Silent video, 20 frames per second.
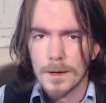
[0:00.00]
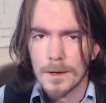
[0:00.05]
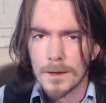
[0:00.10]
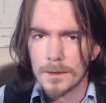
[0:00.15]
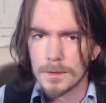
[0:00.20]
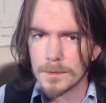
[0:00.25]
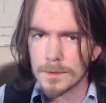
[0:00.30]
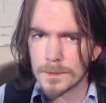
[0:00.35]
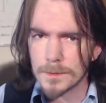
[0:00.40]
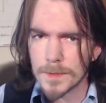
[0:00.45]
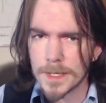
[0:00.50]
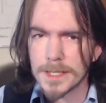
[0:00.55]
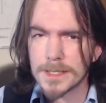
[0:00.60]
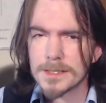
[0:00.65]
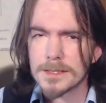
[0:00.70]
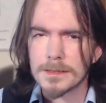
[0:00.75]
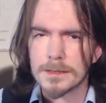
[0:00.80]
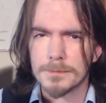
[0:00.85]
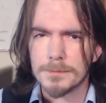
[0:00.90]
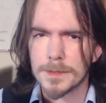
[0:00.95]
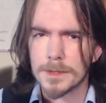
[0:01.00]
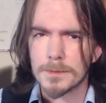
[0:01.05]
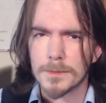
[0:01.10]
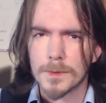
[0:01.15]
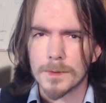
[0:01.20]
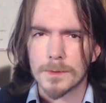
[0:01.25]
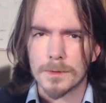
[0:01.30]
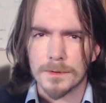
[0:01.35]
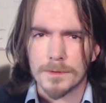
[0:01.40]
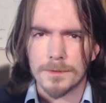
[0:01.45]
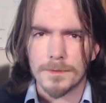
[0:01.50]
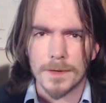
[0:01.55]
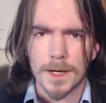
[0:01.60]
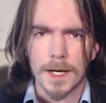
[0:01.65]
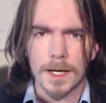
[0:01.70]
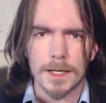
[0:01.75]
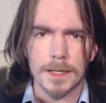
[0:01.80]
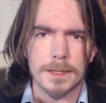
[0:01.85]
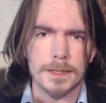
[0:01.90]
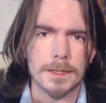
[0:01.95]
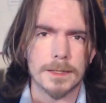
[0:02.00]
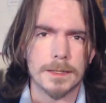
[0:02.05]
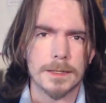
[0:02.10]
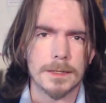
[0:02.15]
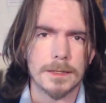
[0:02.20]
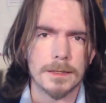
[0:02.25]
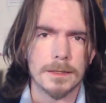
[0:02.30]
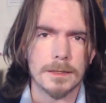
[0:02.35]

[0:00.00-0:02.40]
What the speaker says: well, the rage is a bit more refined,